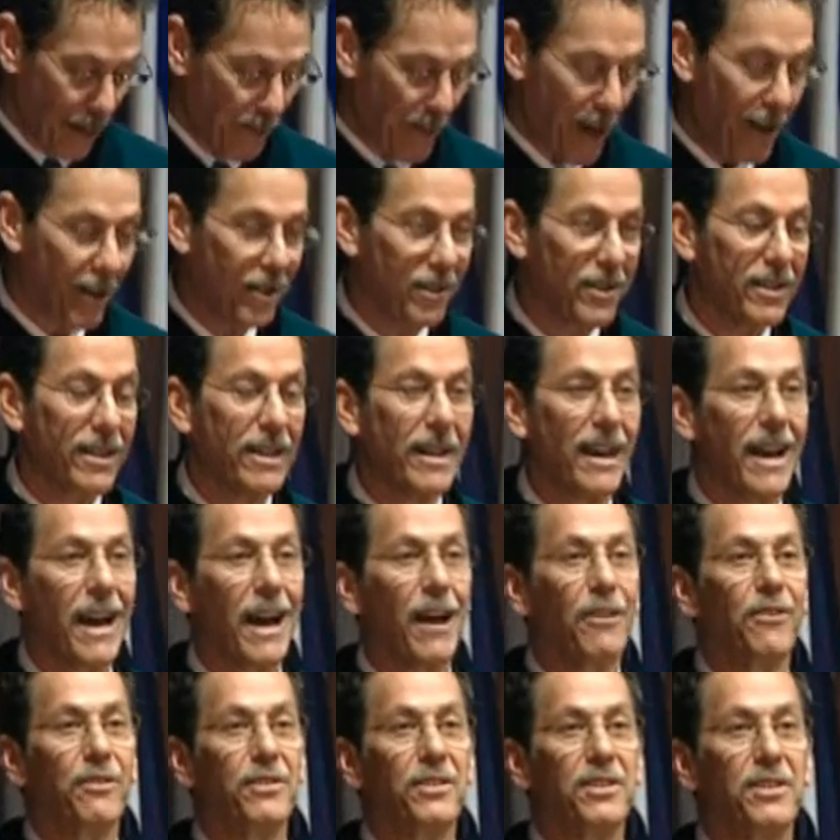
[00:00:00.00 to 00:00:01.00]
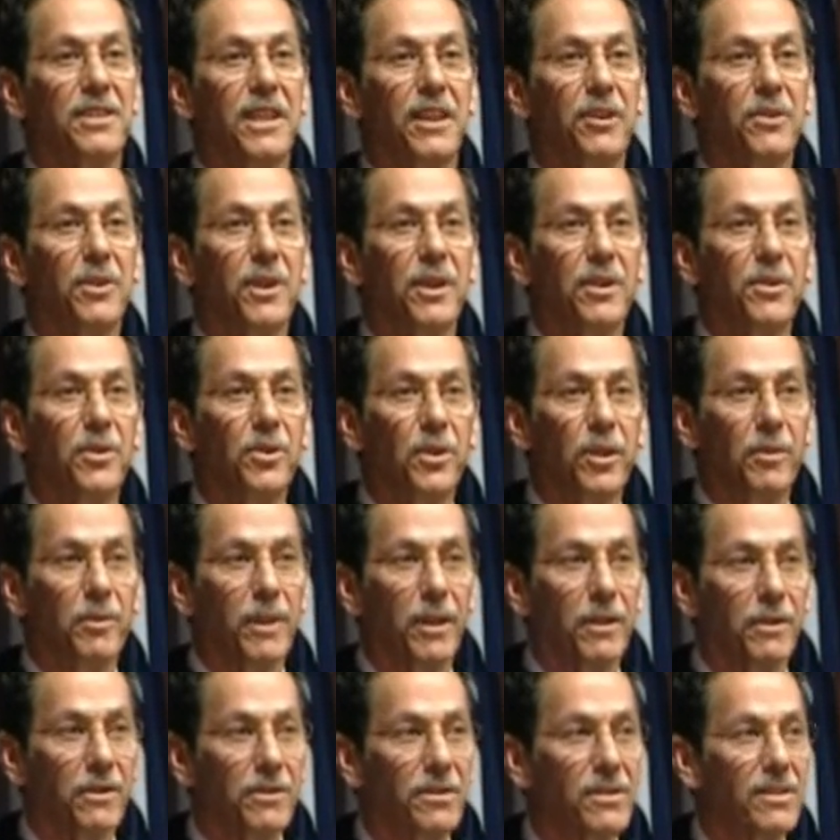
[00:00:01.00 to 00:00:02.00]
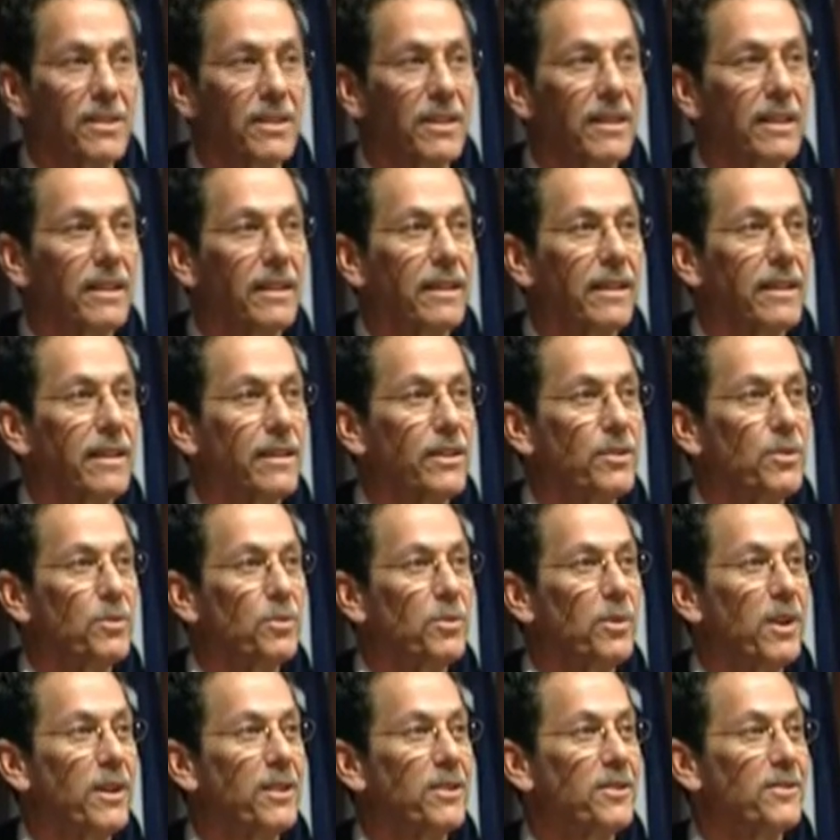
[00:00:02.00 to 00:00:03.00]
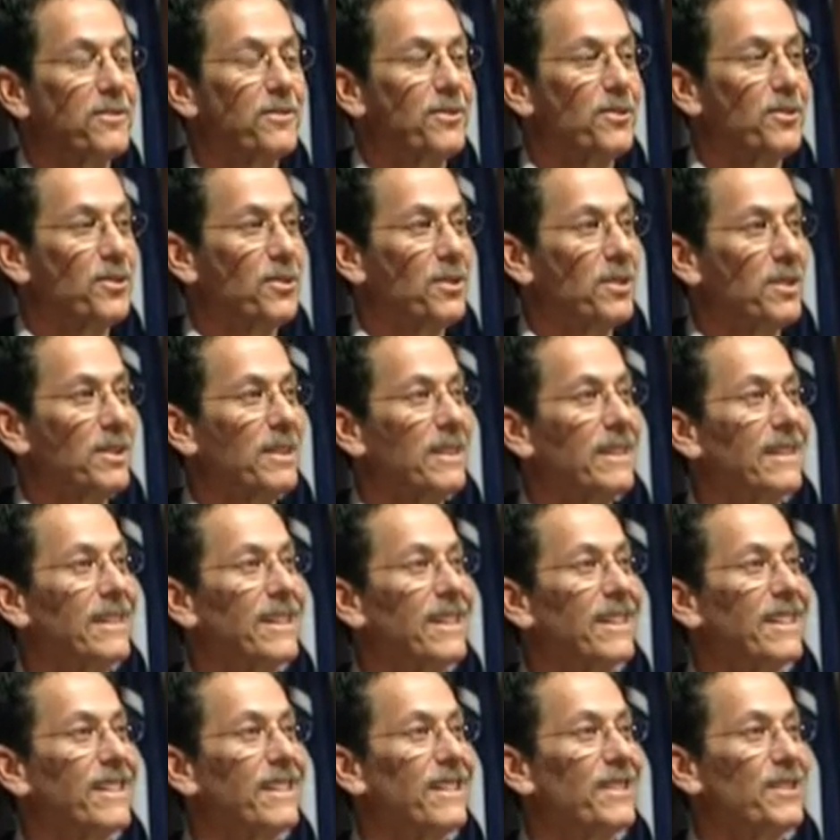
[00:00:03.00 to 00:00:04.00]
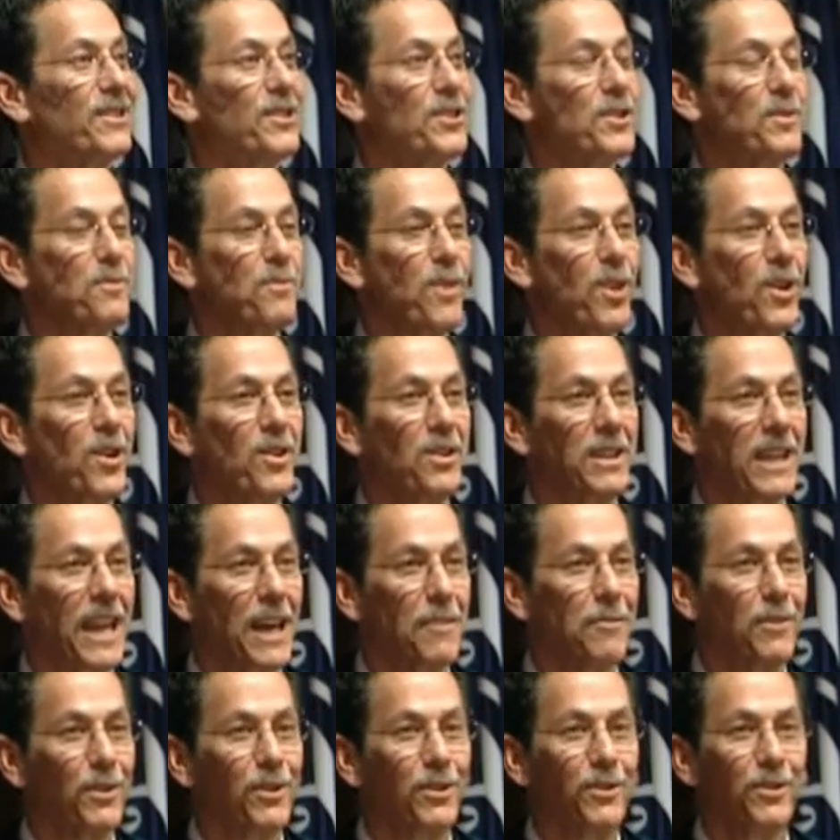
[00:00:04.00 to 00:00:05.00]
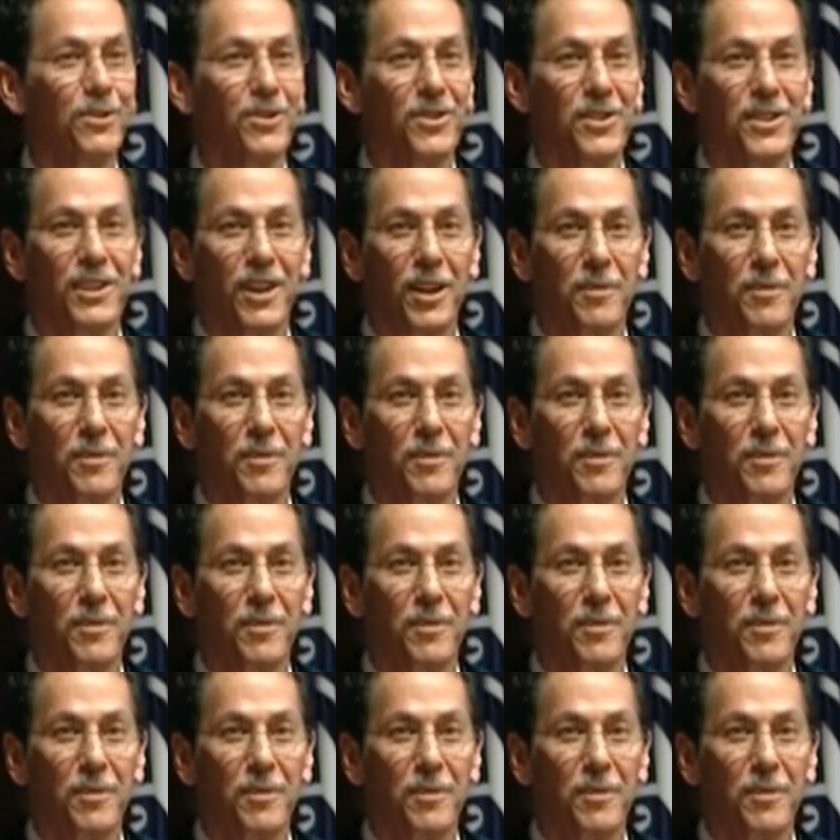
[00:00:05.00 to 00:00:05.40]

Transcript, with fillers: about how steroid hormones, these wonderful uh, small chemicals in